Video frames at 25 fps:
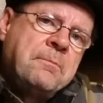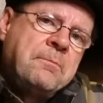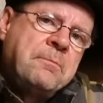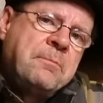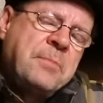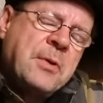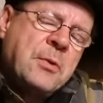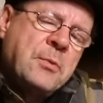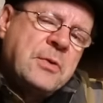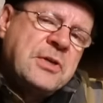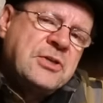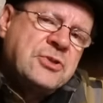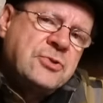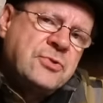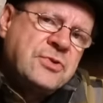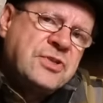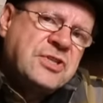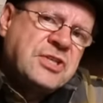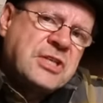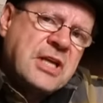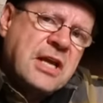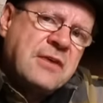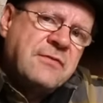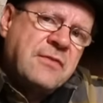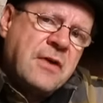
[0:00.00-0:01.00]
but we do
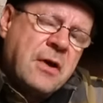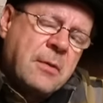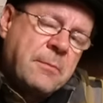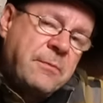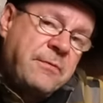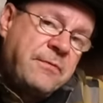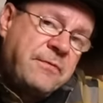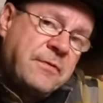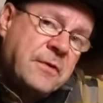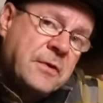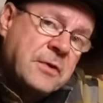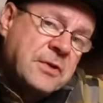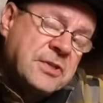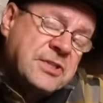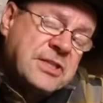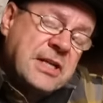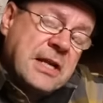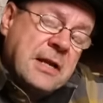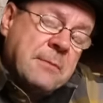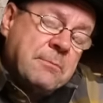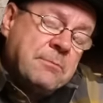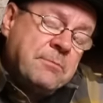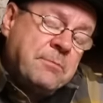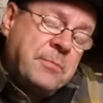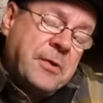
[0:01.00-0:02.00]
save up for,
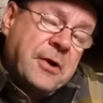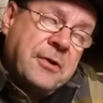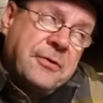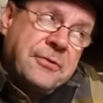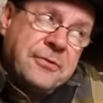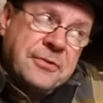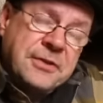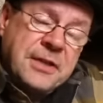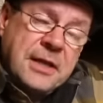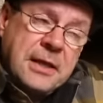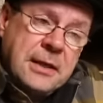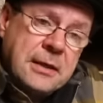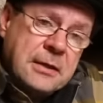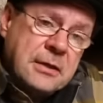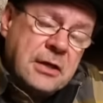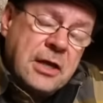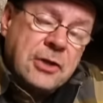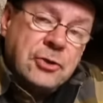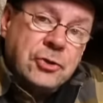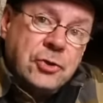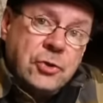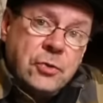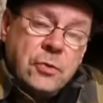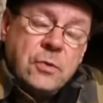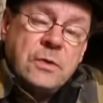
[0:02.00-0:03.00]
say, birthday,
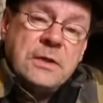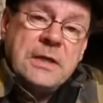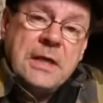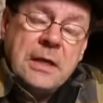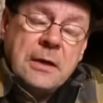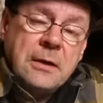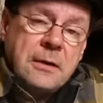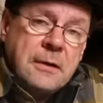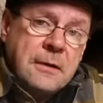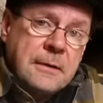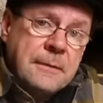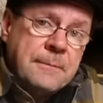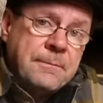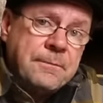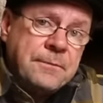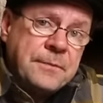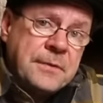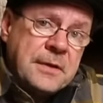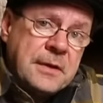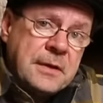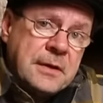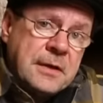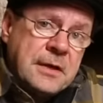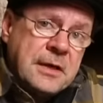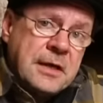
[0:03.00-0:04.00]
a new year,
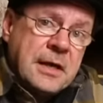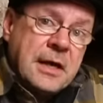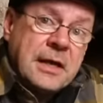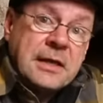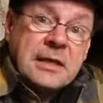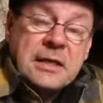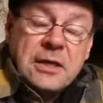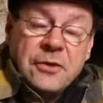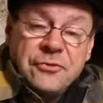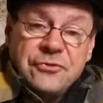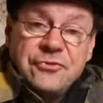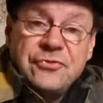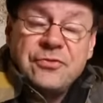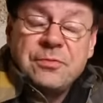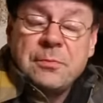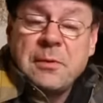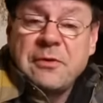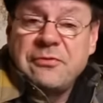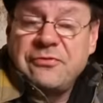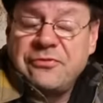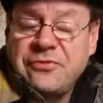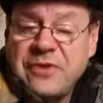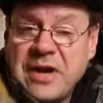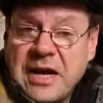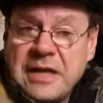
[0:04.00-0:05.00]
a gift from
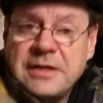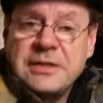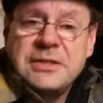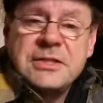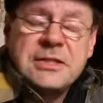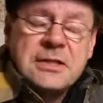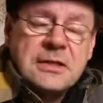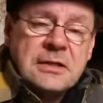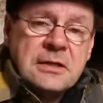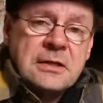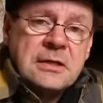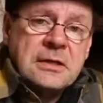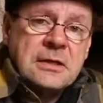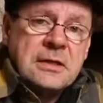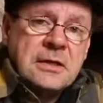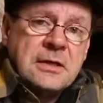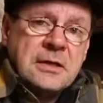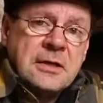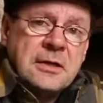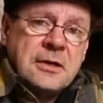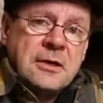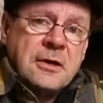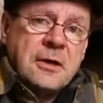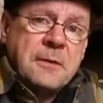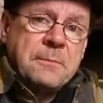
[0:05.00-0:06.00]
a friend,
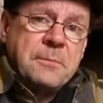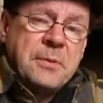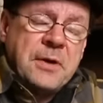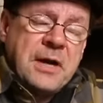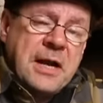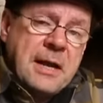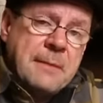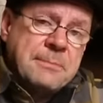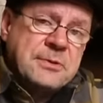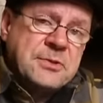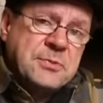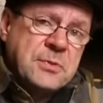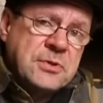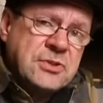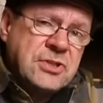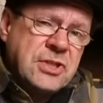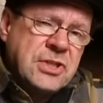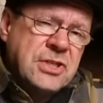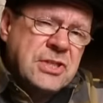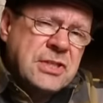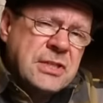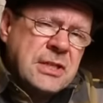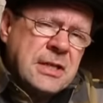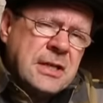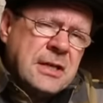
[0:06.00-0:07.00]
or perhaps we're
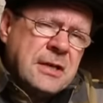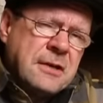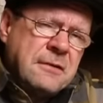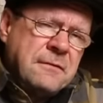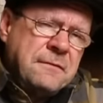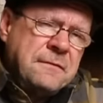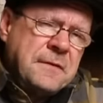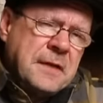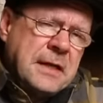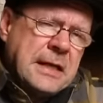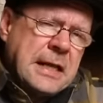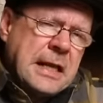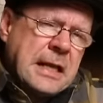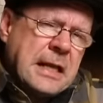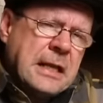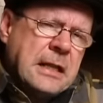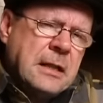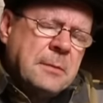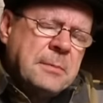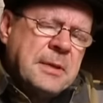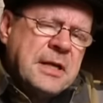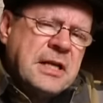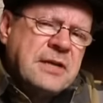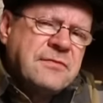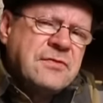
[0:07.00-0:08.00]
just feeling a
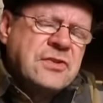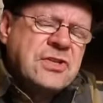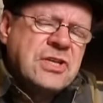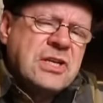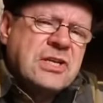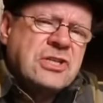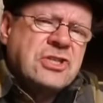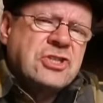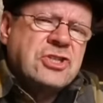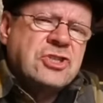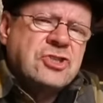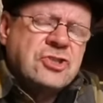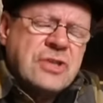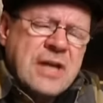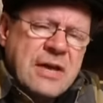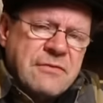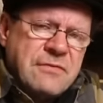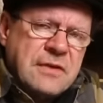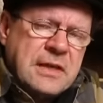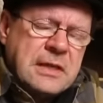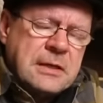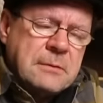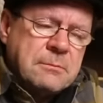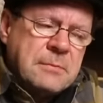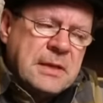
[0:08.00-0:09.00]
little bit
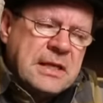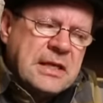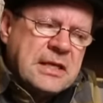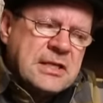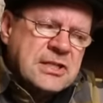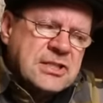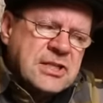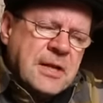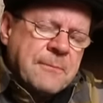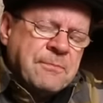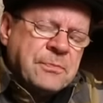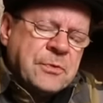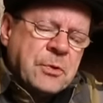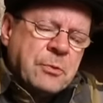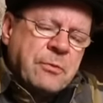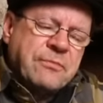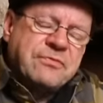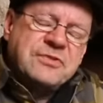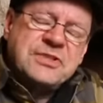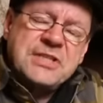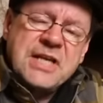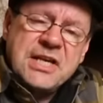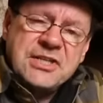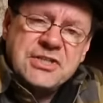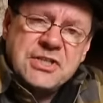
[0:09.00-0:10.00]
extravagant because
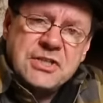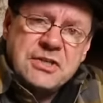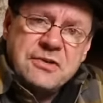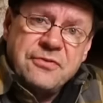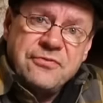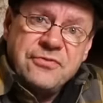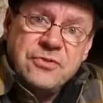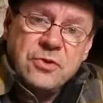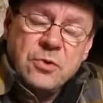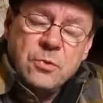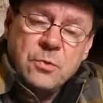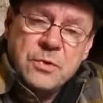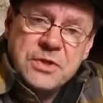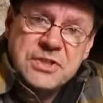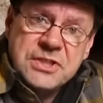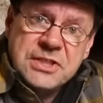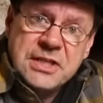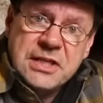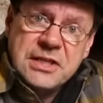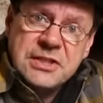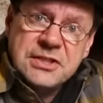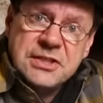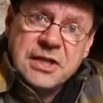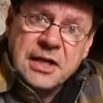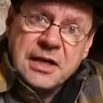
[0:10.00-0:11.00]
we've tasted a few
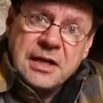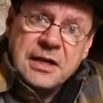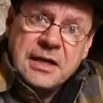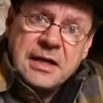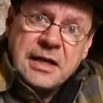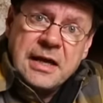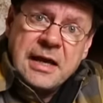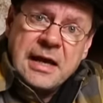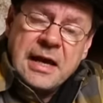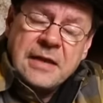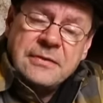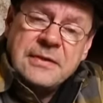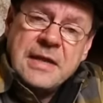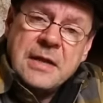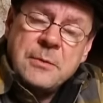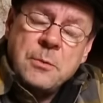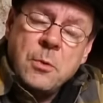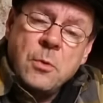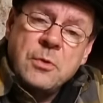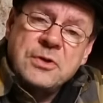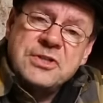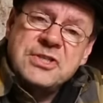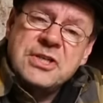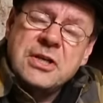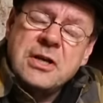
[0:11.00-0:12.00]
whiskies and then we
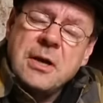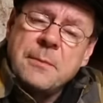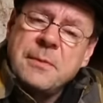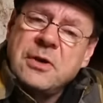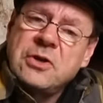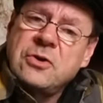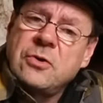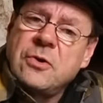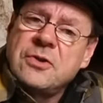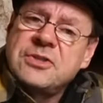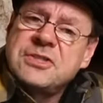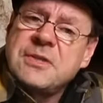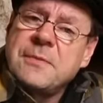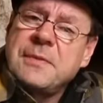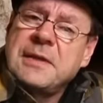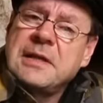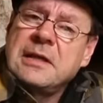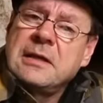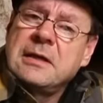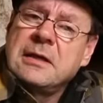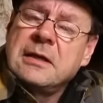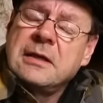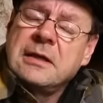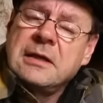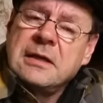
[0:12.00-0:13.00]
want to come across
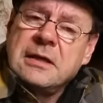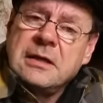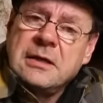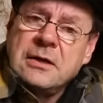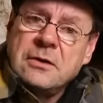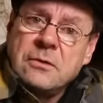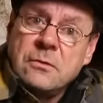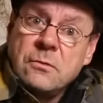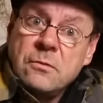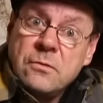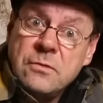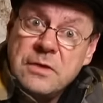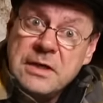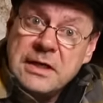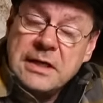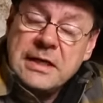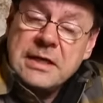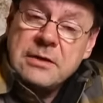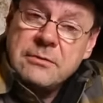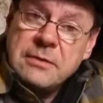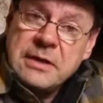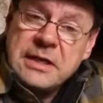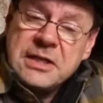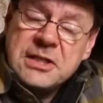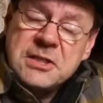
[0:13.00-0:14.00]
something
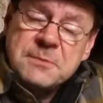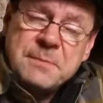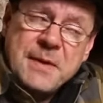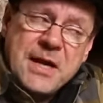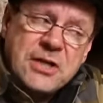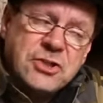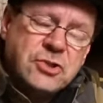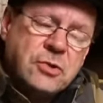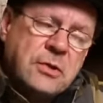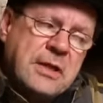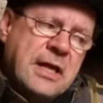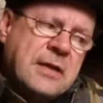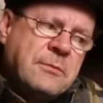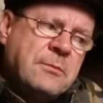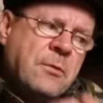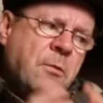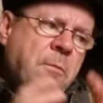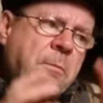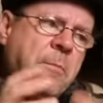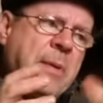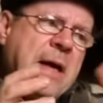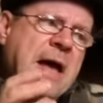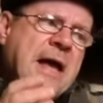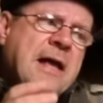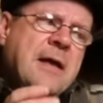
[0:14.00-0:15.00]
really, really special and we'll
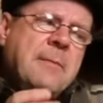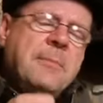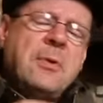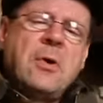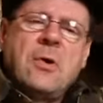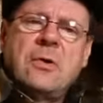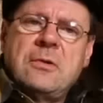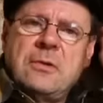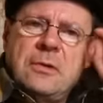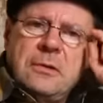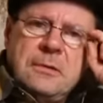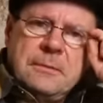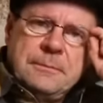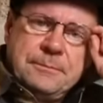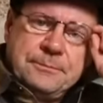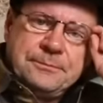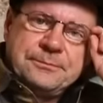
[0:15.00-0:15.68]
buy a bottle.